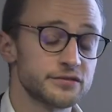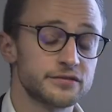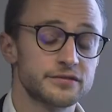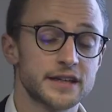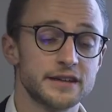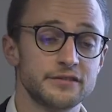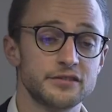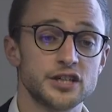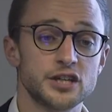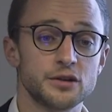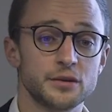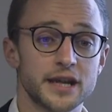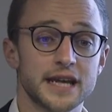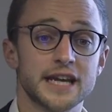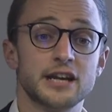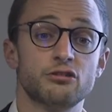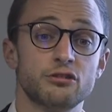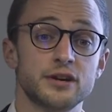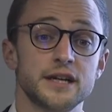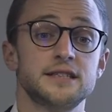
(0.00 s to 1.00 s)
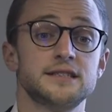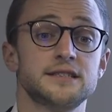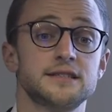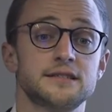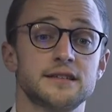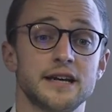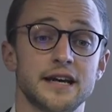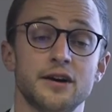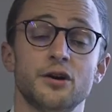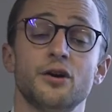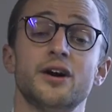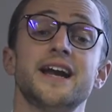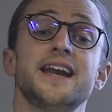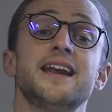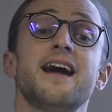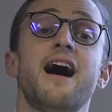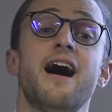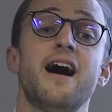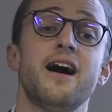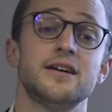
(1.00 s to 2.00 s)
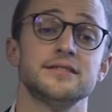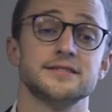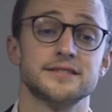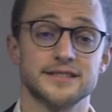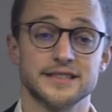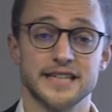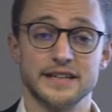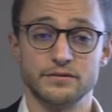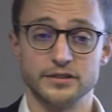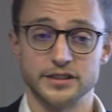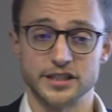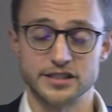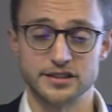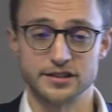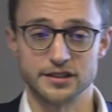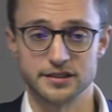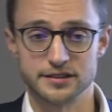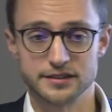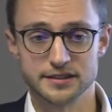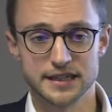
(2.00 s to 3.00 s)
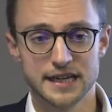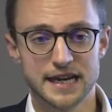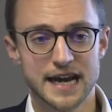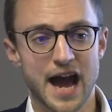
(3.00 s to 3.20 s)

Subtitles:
of giving you an increased or enhanced skid resistance,